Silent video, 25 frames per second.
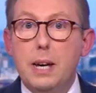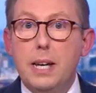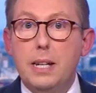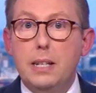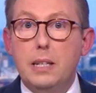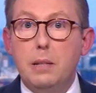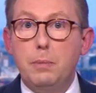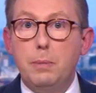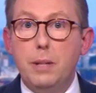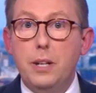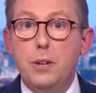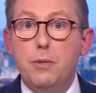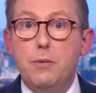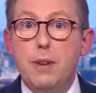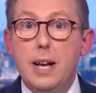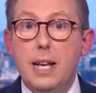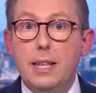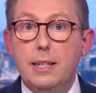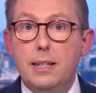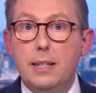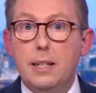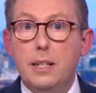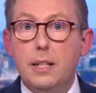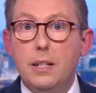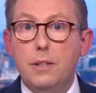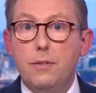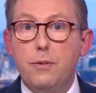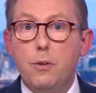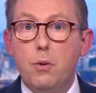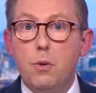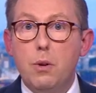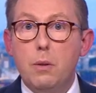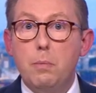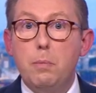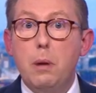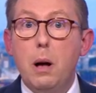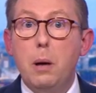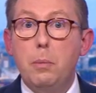a man has been arrested
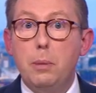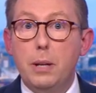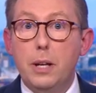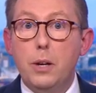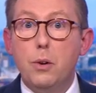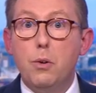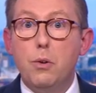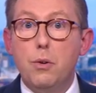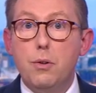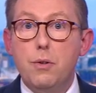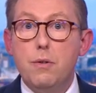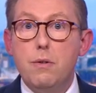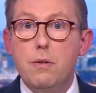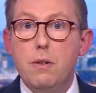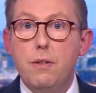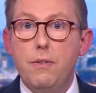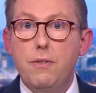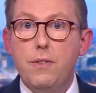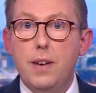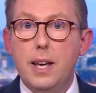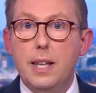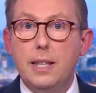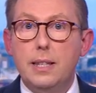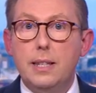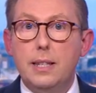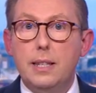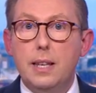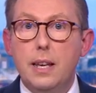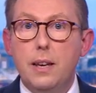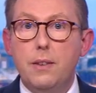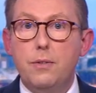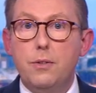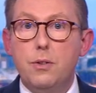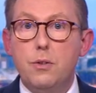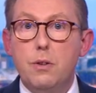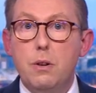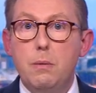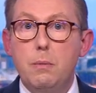for a public order offence
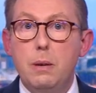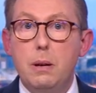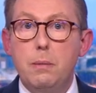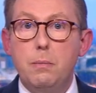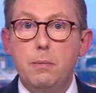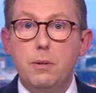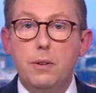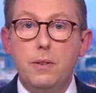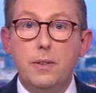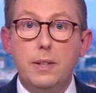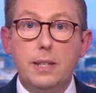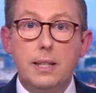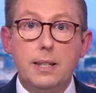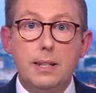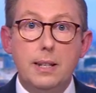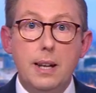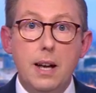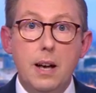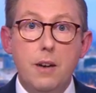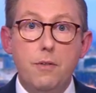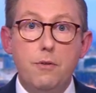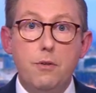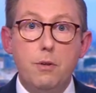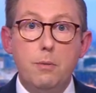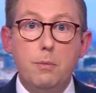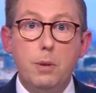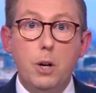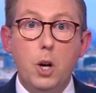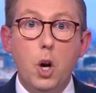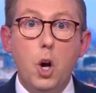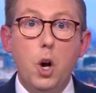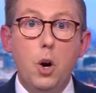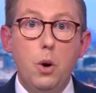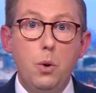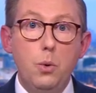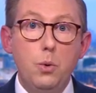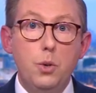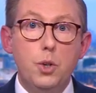after a member of staff from a
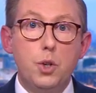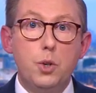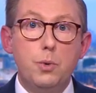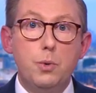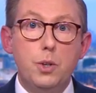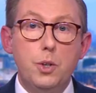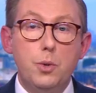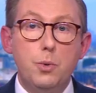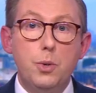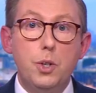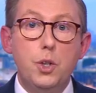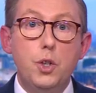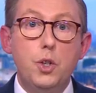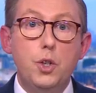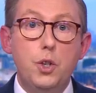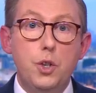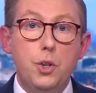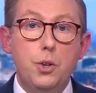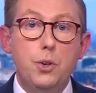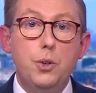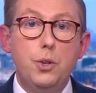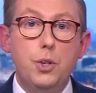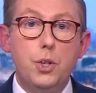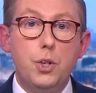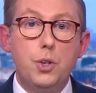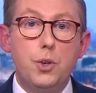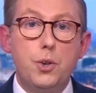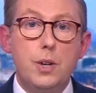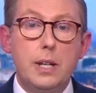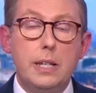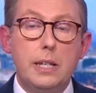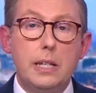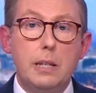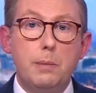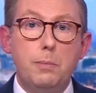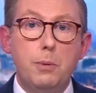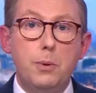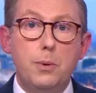coach which was due to
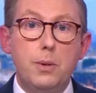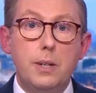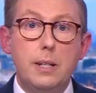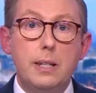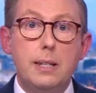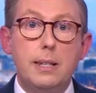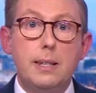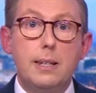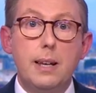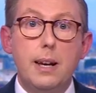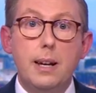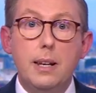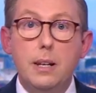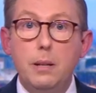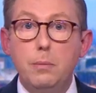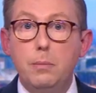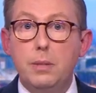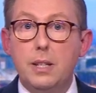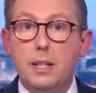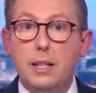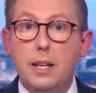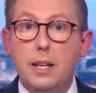transport asylum